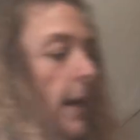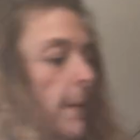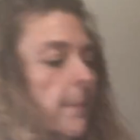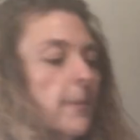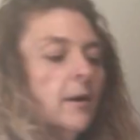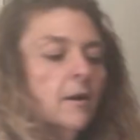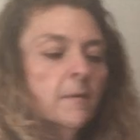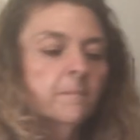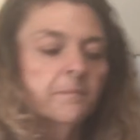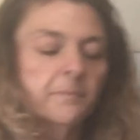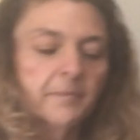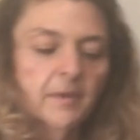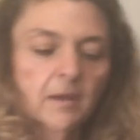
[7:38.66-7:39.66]
pepper.
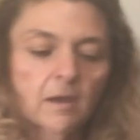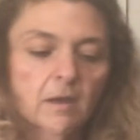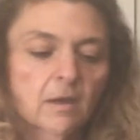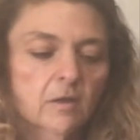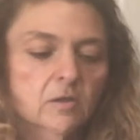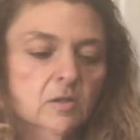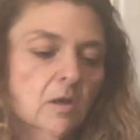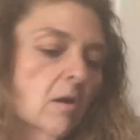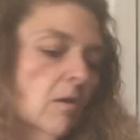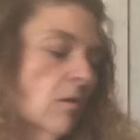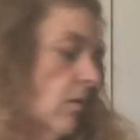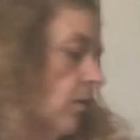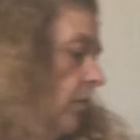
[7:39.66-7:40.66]

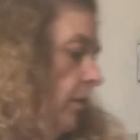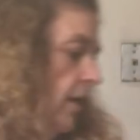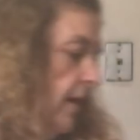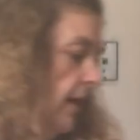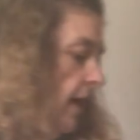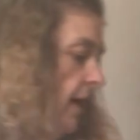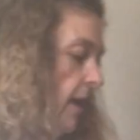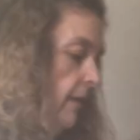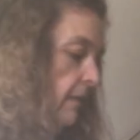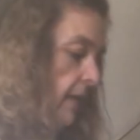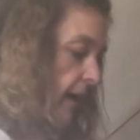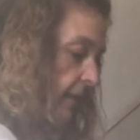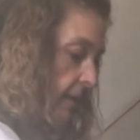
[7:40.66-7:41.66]
So, again,
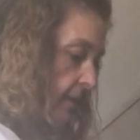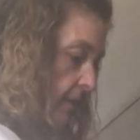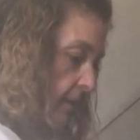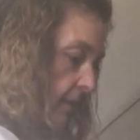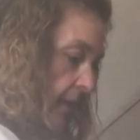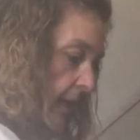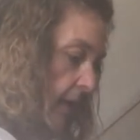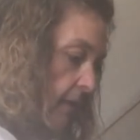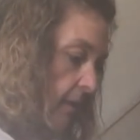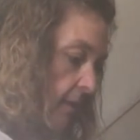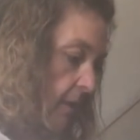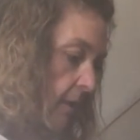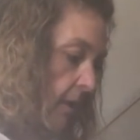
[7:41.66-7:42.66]
that's to
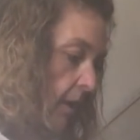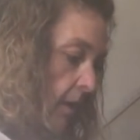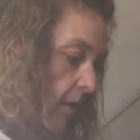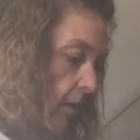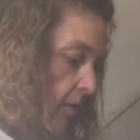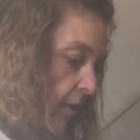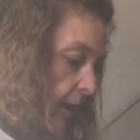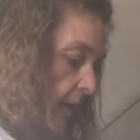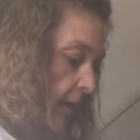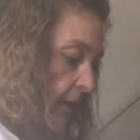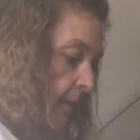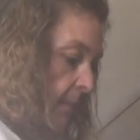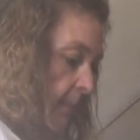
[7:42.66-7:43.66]
taste.
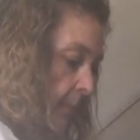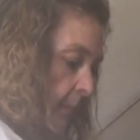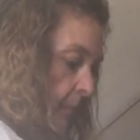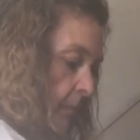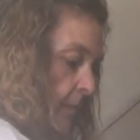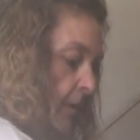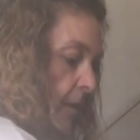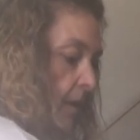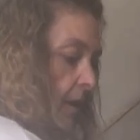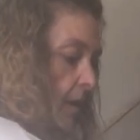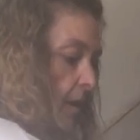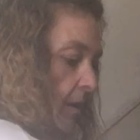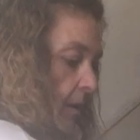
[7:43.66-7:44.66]
Okay.
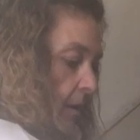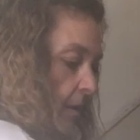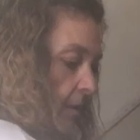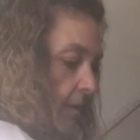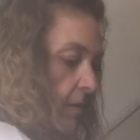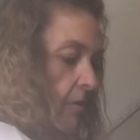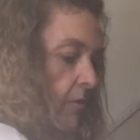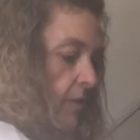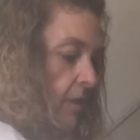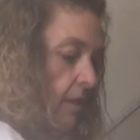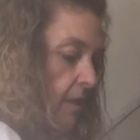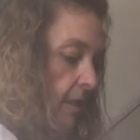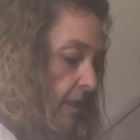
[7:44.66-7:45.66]
Oh,
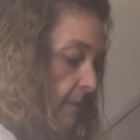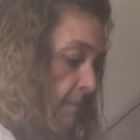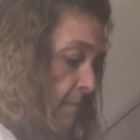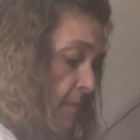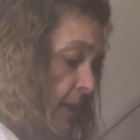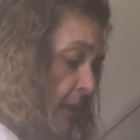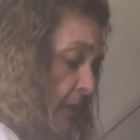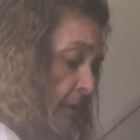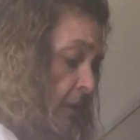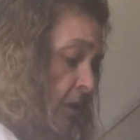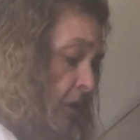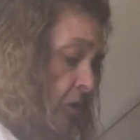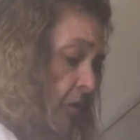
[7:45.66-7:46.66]
this is smelling
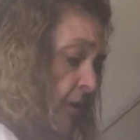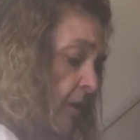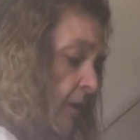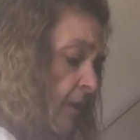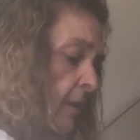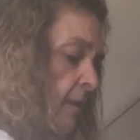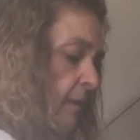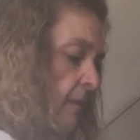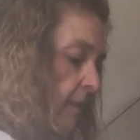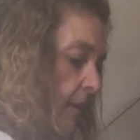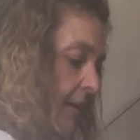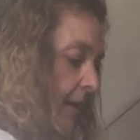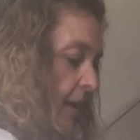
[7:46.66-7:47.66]
so good.
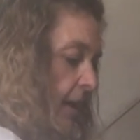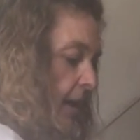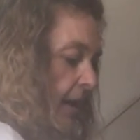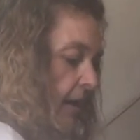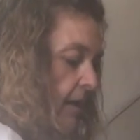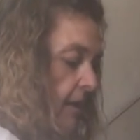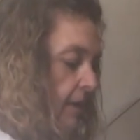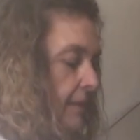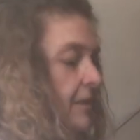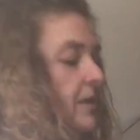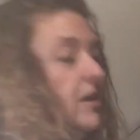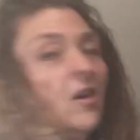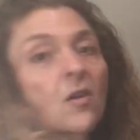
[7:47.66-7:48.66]
And
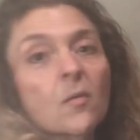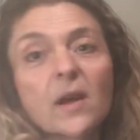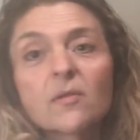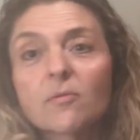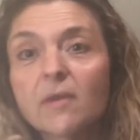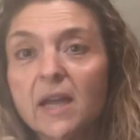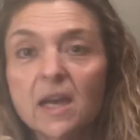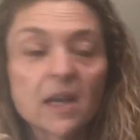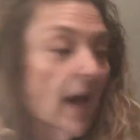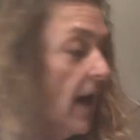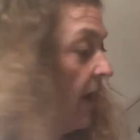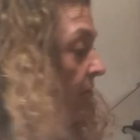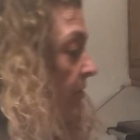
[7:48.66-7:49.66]
you know, I ran
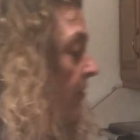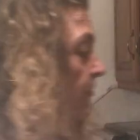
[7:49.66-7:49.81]
out